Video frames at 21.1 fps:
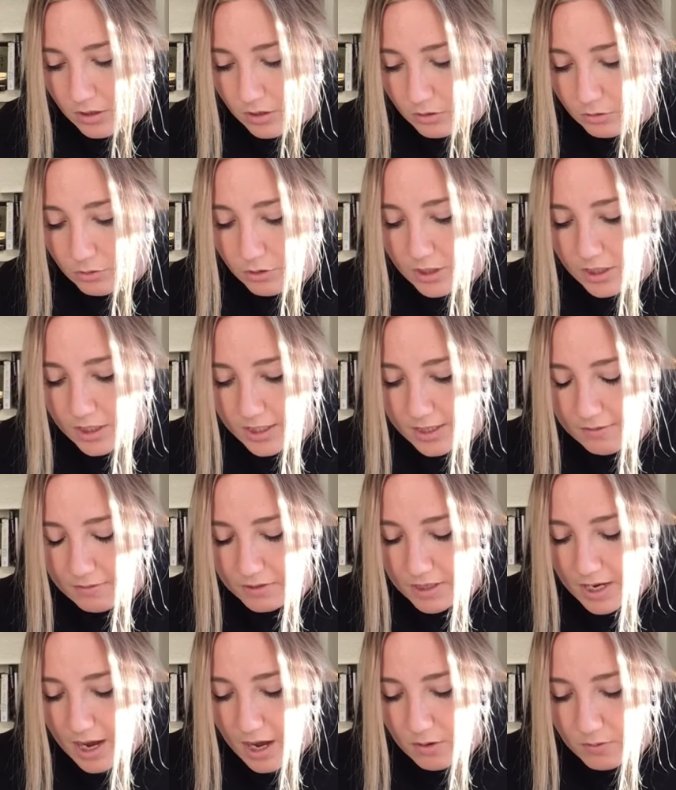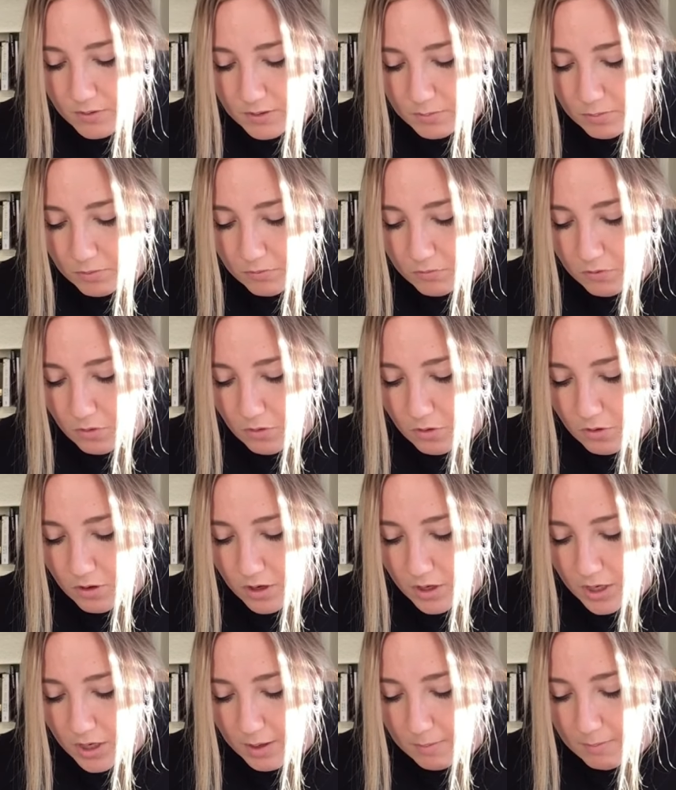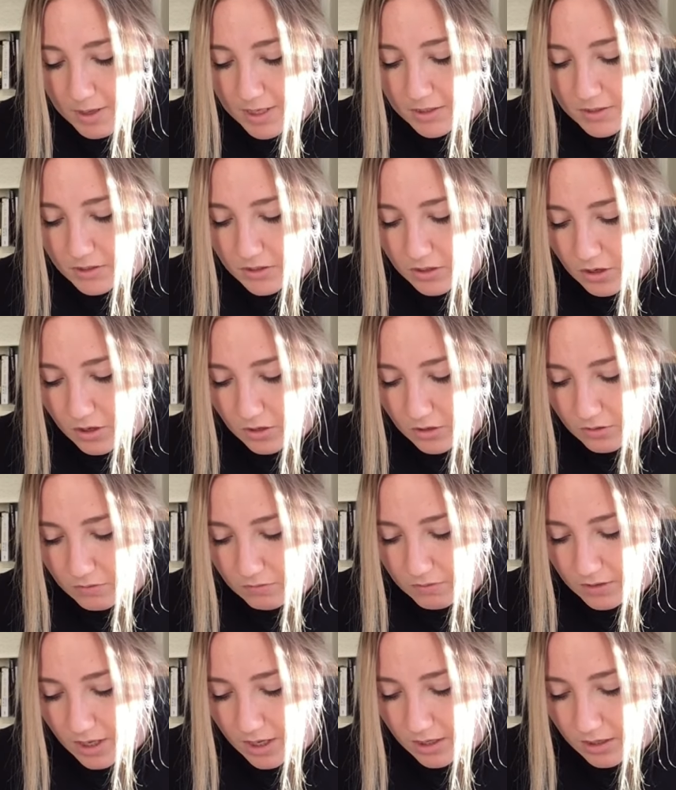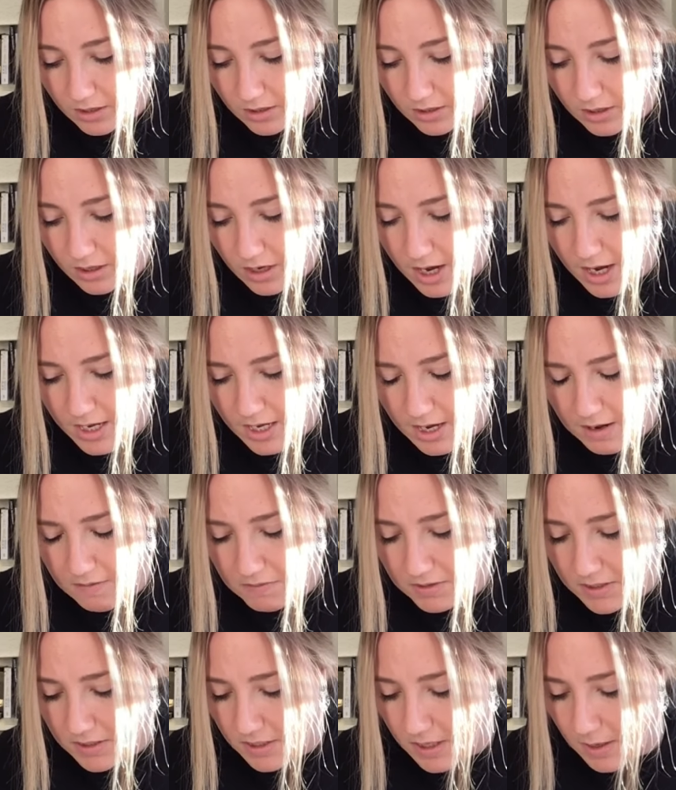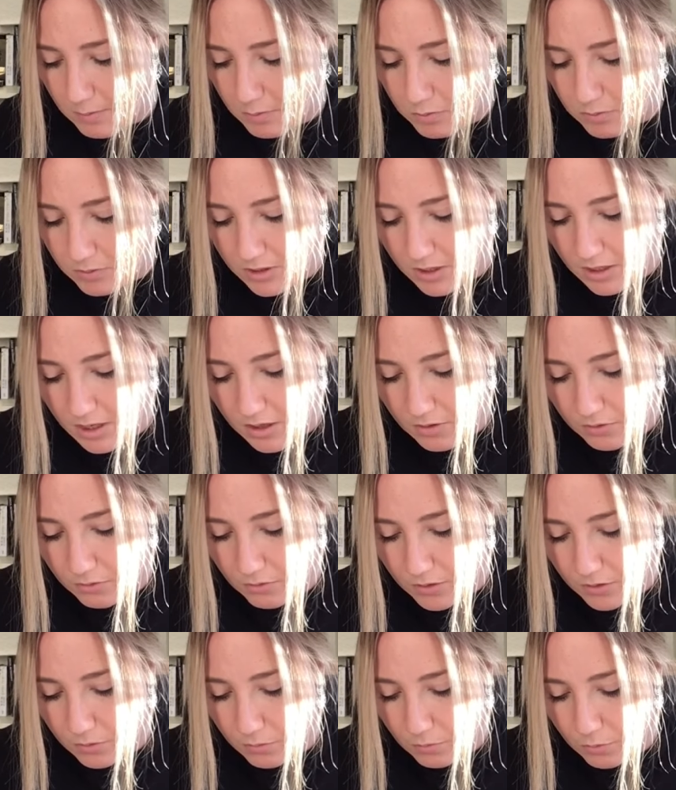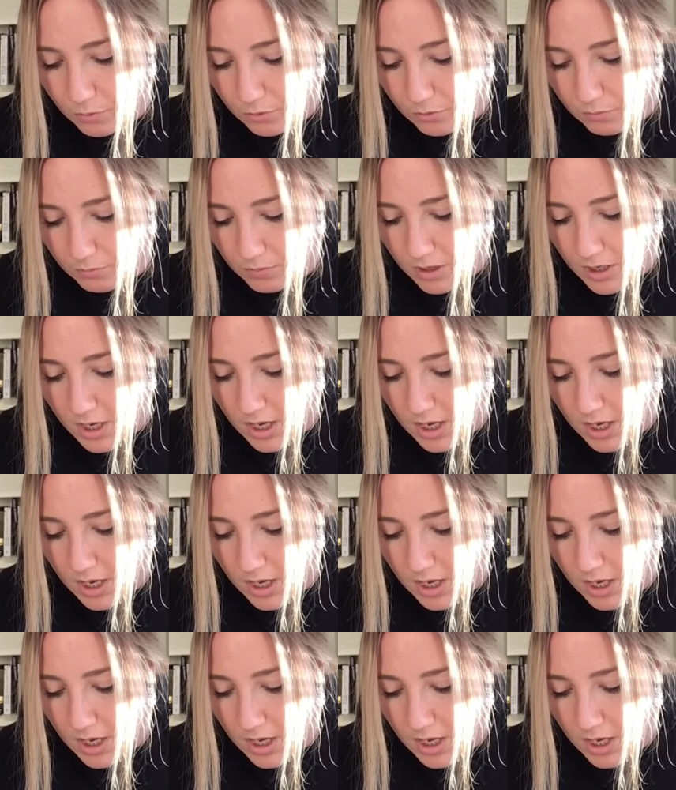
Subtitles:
Luke had left hours before, and I made certain of that. I never slept with another in the room.